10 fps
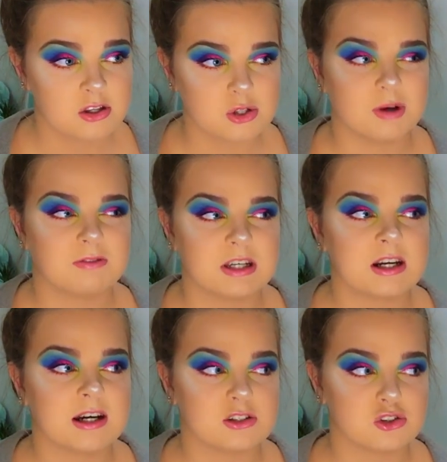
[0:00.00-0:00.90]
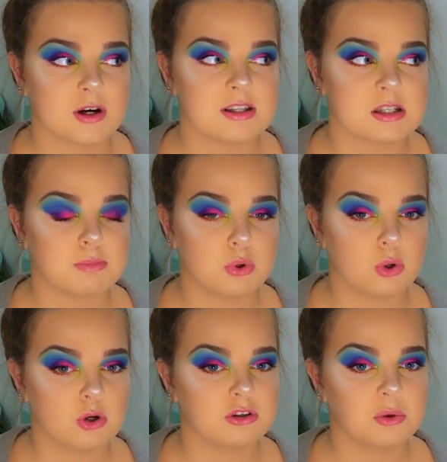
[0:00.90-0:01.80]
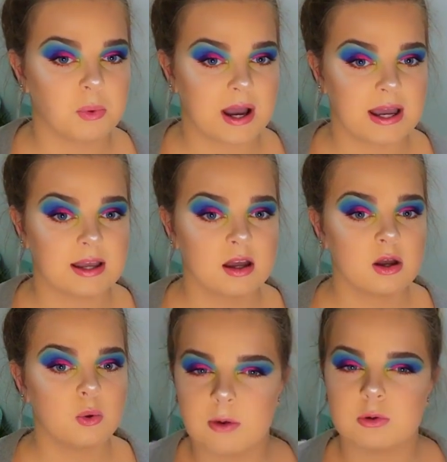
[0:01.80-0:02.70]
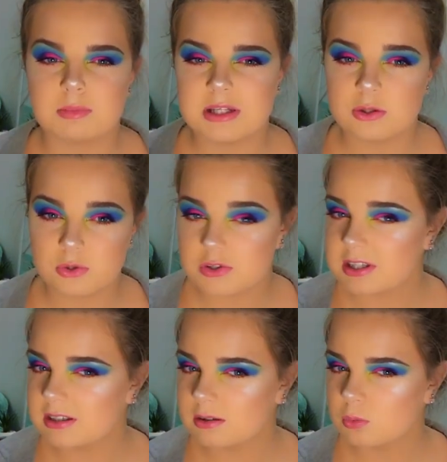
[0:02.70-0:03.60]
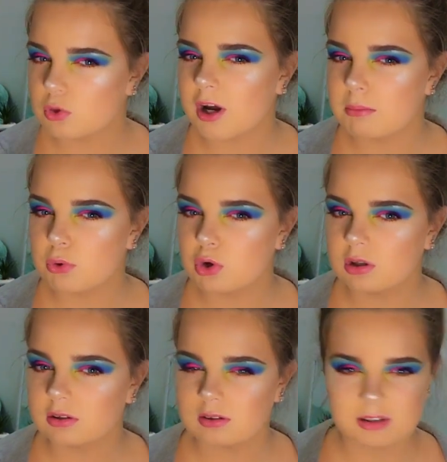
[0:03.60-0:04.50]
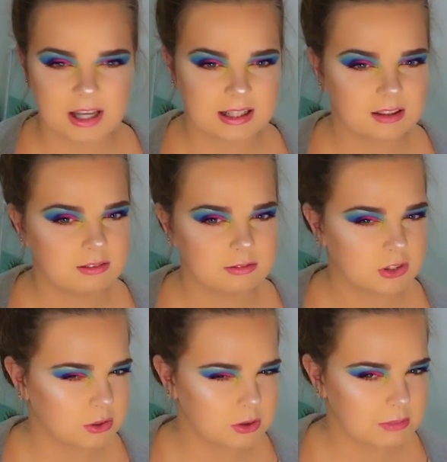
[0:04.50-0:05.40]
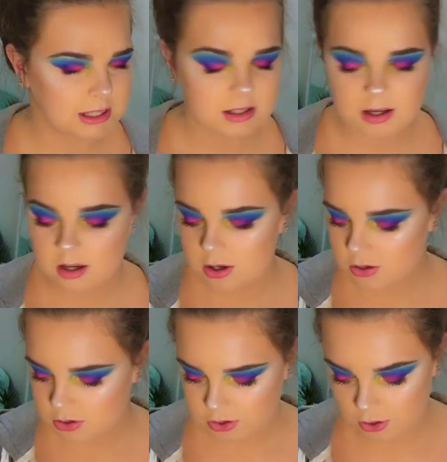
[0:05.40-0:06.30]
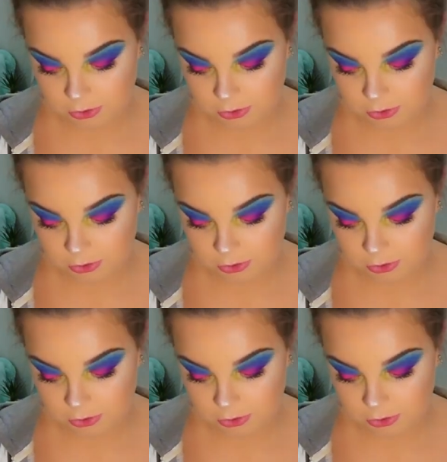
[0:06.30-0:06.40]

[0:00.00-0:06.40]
so I figured I'd try and support her in a way I would be using what I bought, like, you know what I mean? So